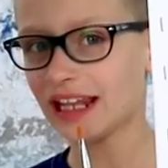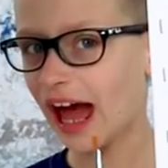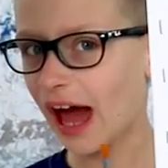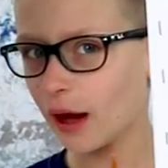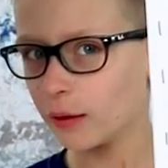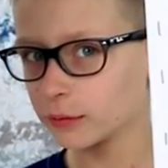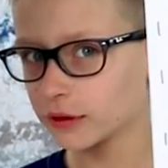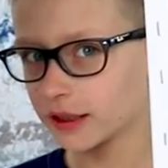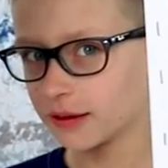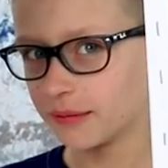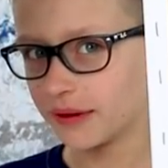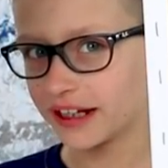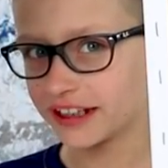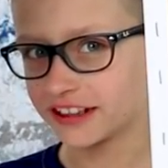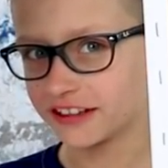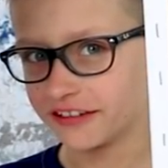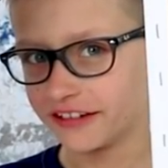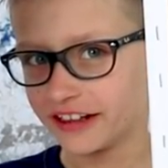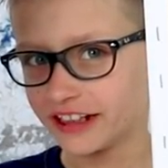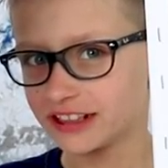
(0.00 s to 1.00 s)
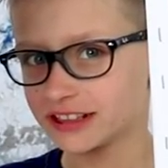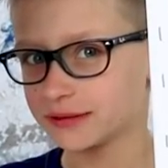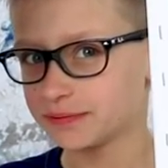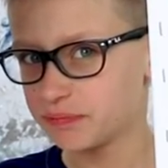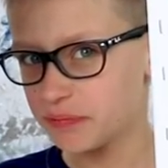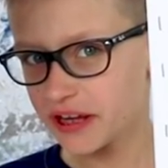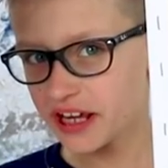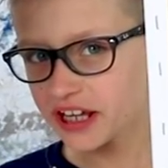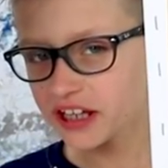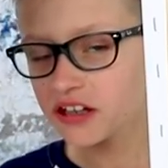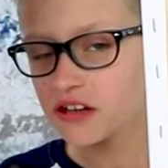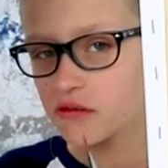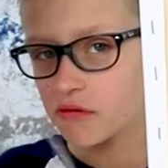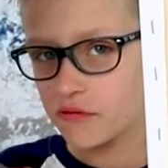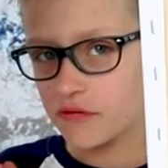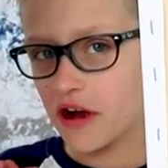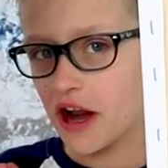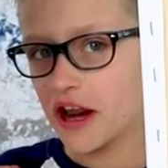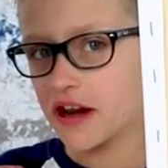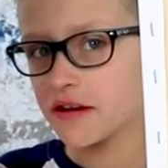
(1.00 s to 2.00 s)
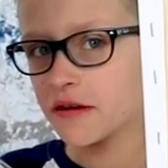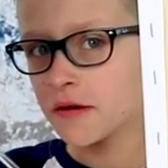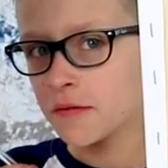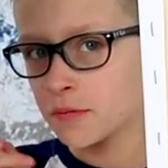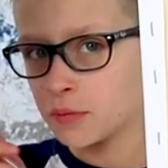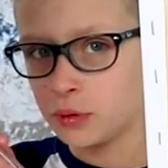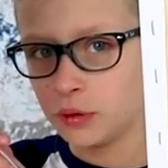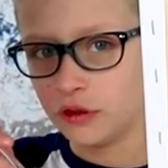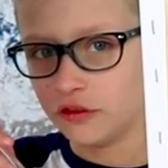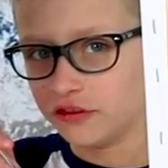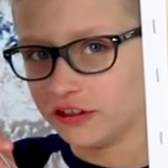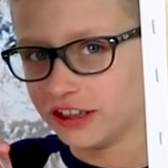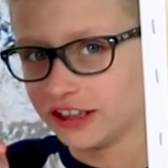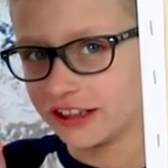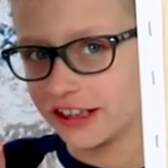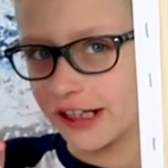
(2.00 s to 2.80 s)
now I'm gonna make Karina's big, red, poofy